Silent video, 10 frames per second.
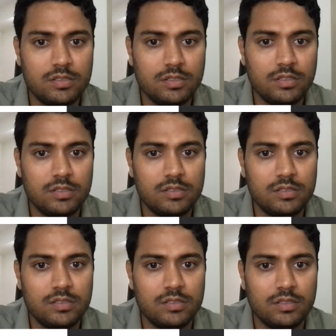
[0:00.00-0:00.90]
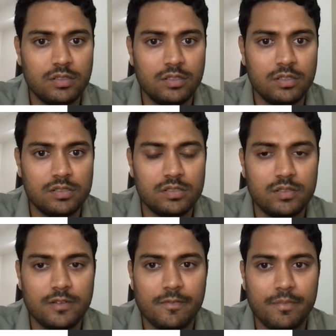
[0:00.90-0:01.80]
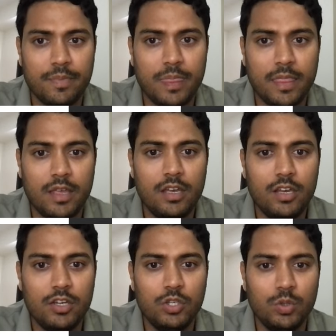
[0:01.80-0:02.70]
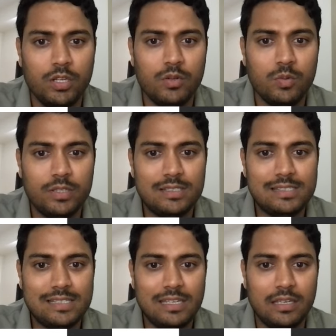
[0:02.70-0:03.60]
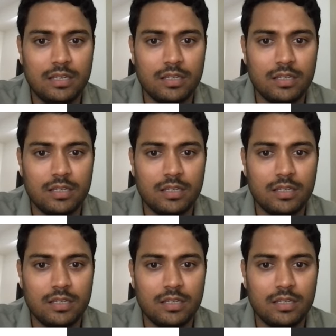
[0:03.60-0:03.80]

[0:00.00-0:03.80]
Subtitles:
this. Union with C.